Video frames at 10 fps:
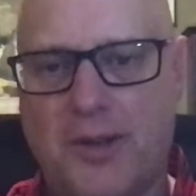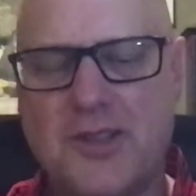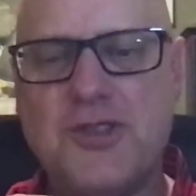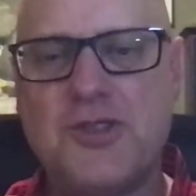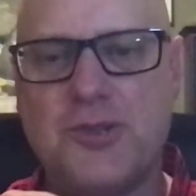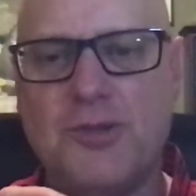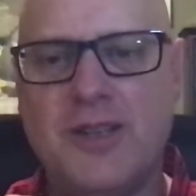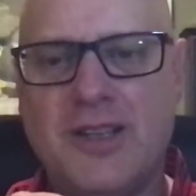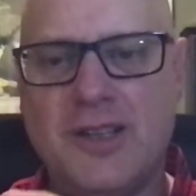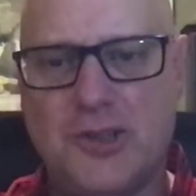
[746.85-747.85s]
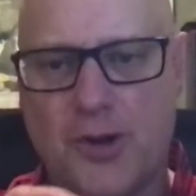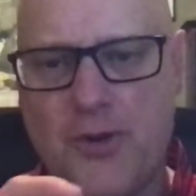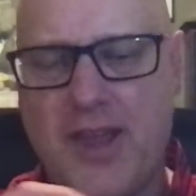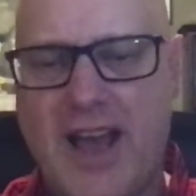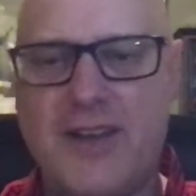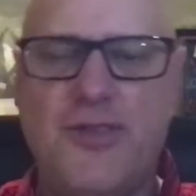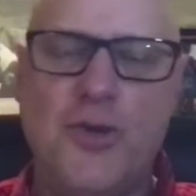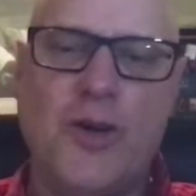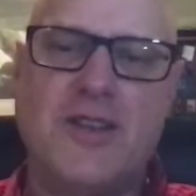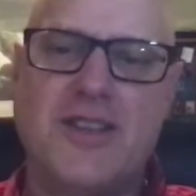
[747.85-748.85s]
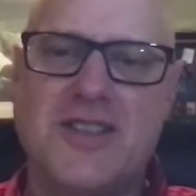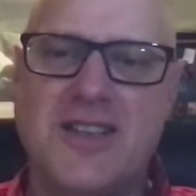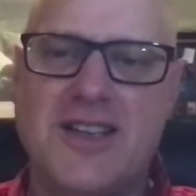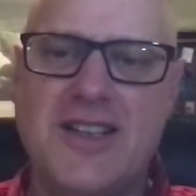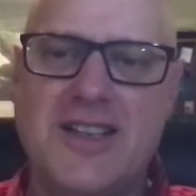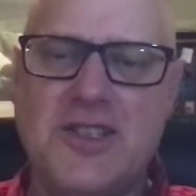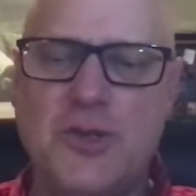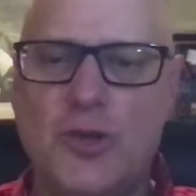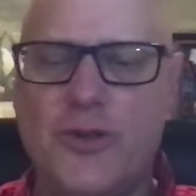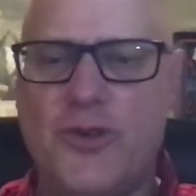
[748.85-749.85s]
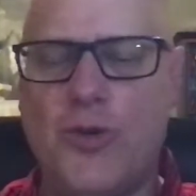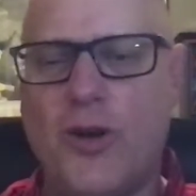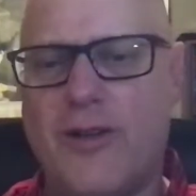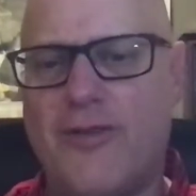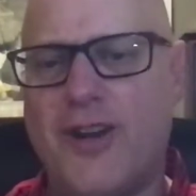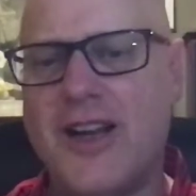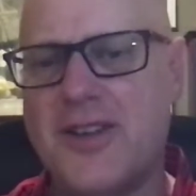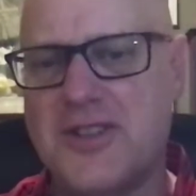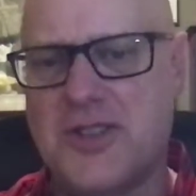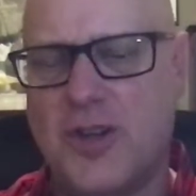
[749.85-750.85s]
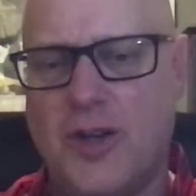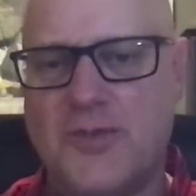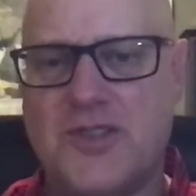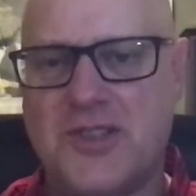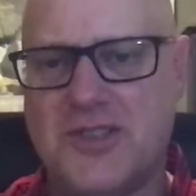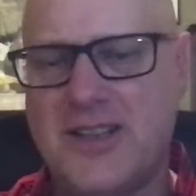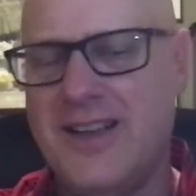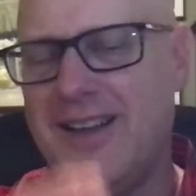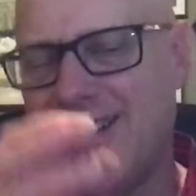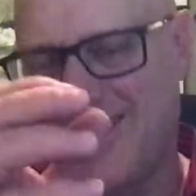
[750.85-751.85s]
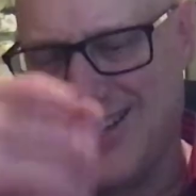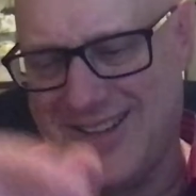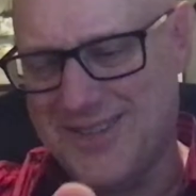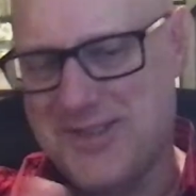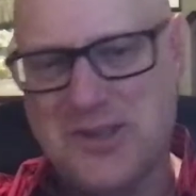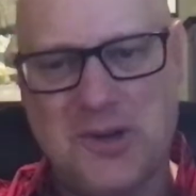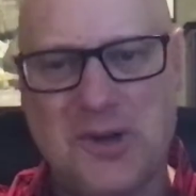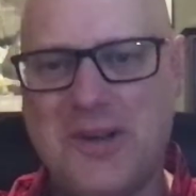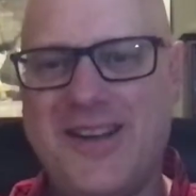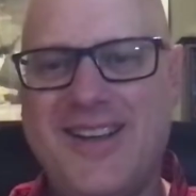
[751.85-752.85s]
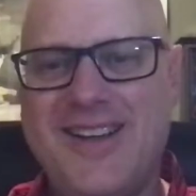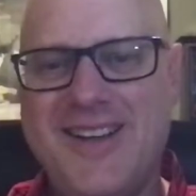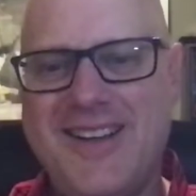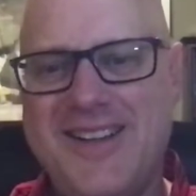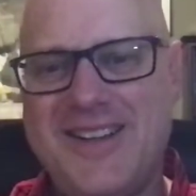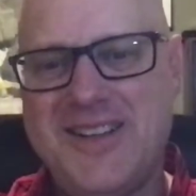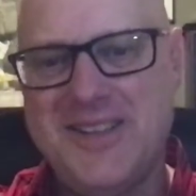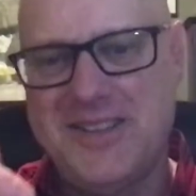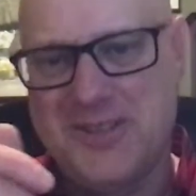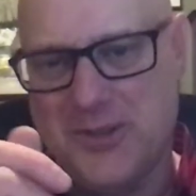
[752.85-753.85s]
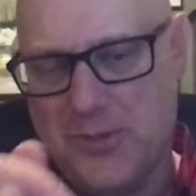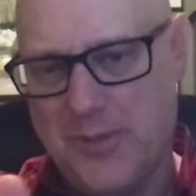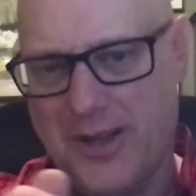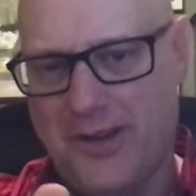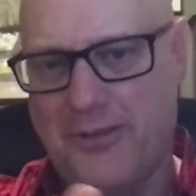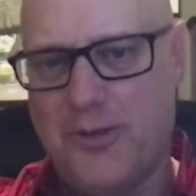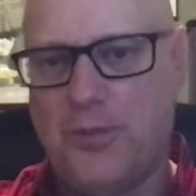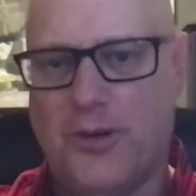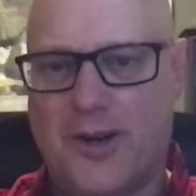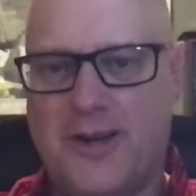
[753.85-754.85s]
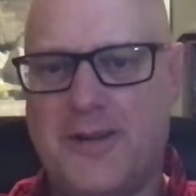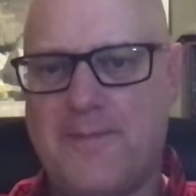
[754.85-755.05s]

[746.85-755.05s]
Didn't you learn that if you went to Sunday school? If you want to find the Psalms, just kind of turn to the middle of the book.